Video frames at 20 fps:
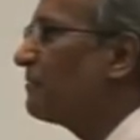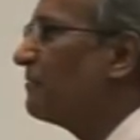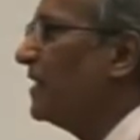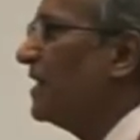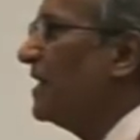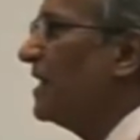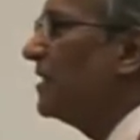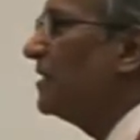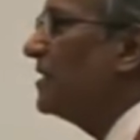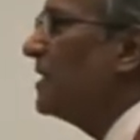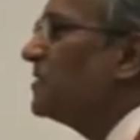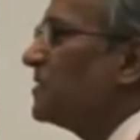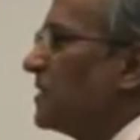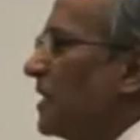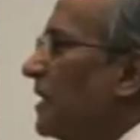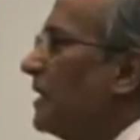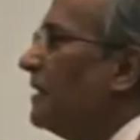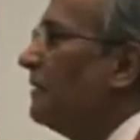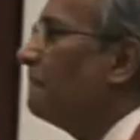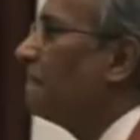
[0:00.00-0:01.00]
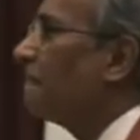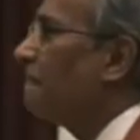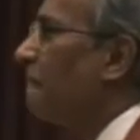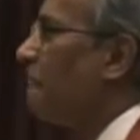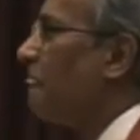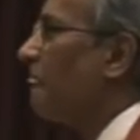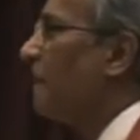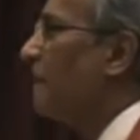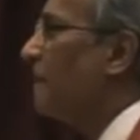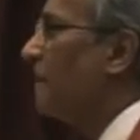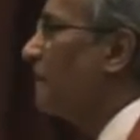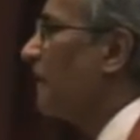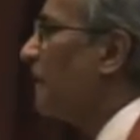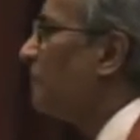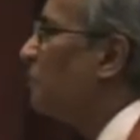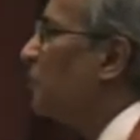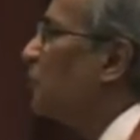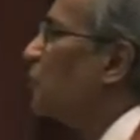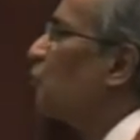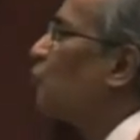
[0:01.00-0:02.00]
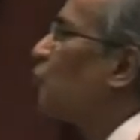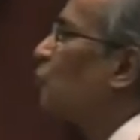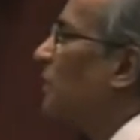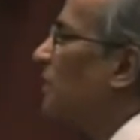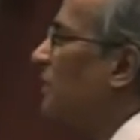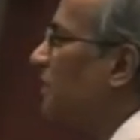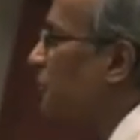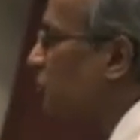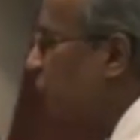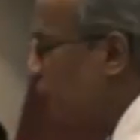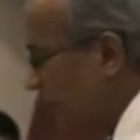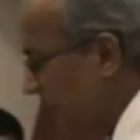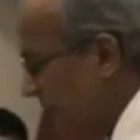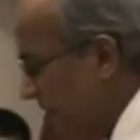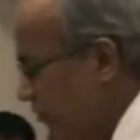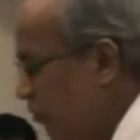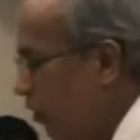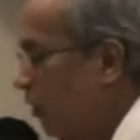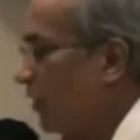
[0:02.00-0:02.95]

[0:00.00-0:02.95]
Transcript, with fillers: feeling dizzy, that means you've not understood it. Go